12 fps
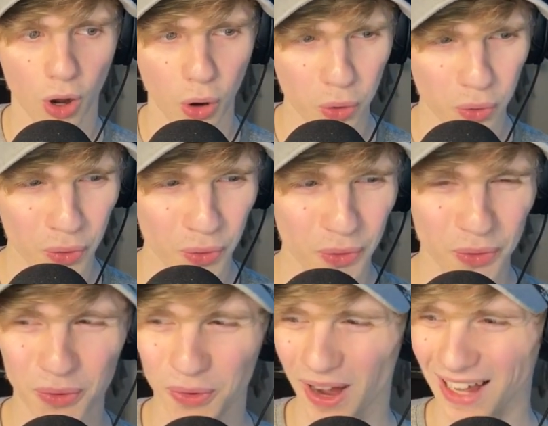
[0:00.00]

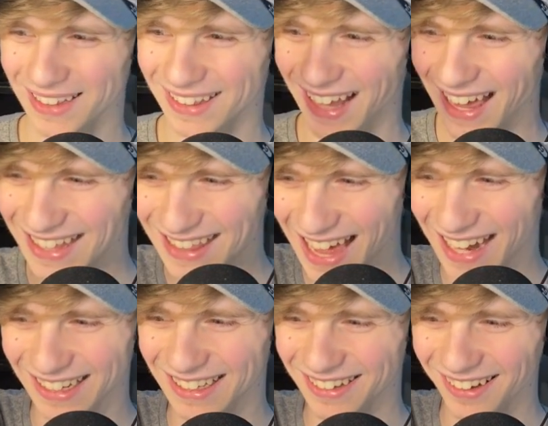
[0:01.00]
Ooh, I like that a
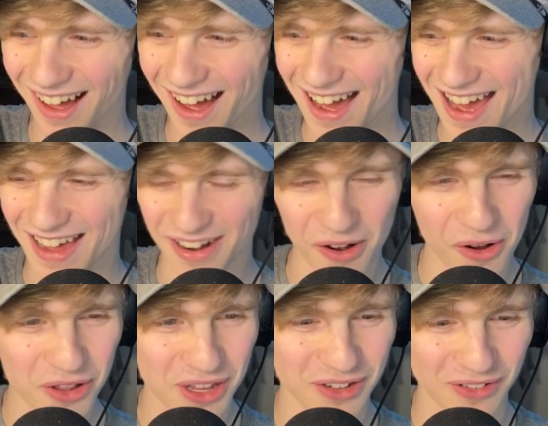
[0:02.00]
lot.
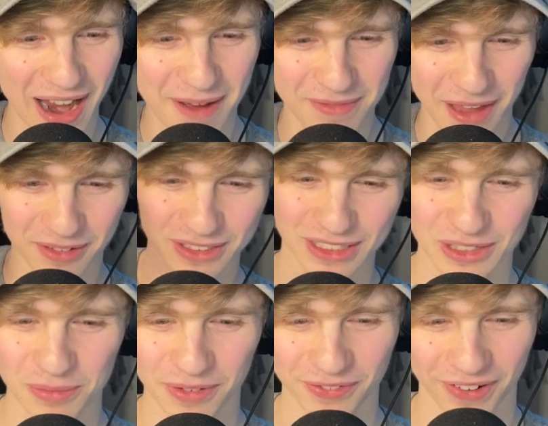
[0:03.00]
Holy crap, that was
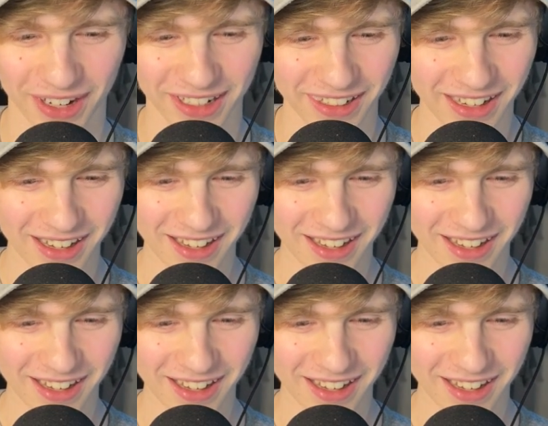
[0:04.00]
super fun.